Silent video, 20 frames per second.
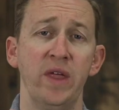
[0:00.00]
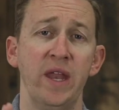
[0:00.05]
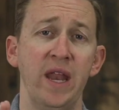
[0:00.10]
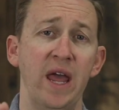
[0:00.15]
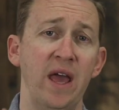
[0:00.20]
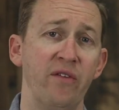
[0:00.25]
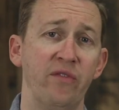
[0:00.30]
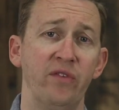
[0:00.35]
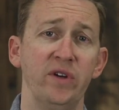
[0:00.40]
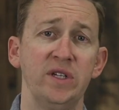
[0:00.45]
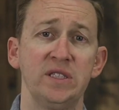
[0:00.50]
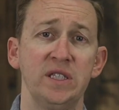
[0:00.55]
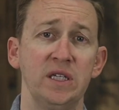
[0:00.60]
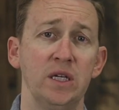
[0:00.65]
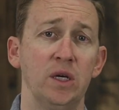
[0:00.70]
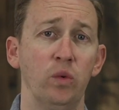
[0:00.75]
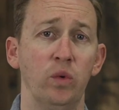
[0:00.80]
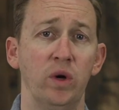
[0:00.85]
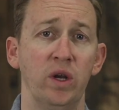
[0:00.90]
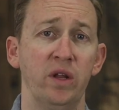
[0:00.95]
that every
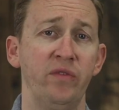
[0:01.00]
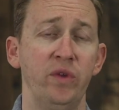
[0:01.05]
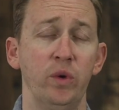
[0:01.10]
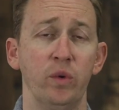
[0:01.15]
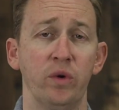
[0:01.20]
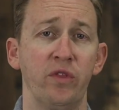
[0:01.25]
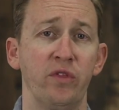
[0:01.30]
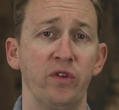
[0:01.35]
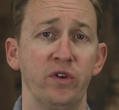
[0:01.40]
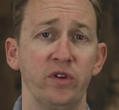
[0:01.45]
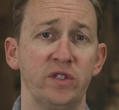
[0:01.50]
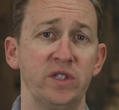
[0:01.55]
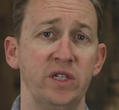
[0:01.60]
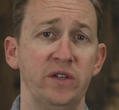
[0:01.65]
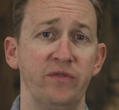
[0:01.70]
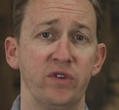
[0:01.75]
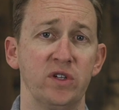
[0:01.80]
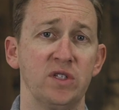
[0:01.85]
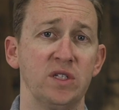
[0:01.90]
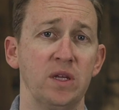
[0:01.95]
single one of you are
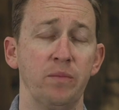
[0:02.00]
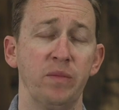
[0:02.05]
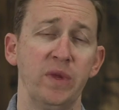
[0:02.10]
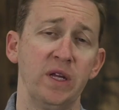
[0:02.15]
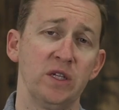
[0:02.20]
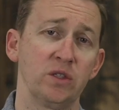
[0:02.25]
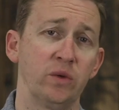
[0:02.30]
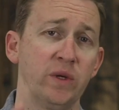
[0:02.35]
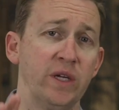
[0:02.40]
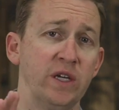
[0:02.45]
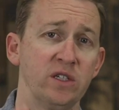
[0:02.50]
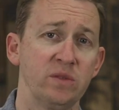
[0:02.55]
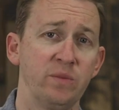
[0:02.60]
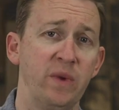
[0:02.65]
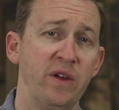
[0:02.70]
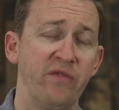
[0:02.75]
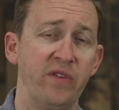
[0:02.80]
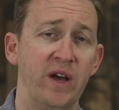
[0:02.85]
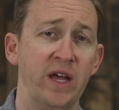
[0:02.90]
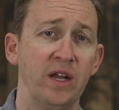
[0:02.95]
thirsty for something, so here's
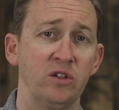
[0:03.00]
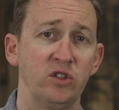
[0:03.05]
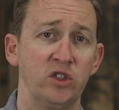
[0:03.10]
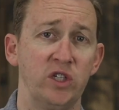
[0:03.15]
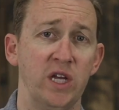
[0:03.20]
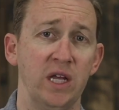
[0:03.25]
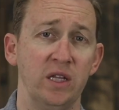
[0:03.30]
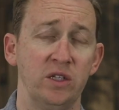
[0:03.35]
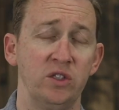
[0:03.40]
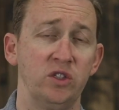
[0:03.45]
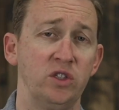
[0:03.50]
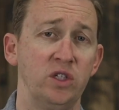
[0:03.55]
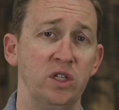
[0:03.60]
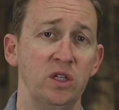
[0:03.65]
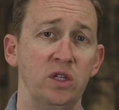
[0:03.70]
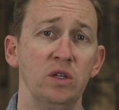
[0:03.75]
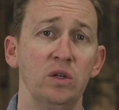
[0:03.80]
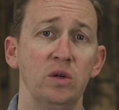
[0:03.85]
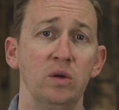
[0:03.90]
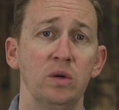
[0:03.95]
my final challenge
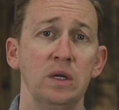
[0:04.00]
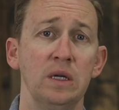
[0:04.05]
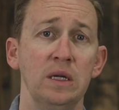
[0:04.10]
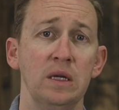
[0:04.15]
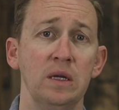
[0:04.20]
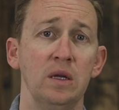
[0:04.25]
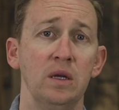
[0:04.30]
to you.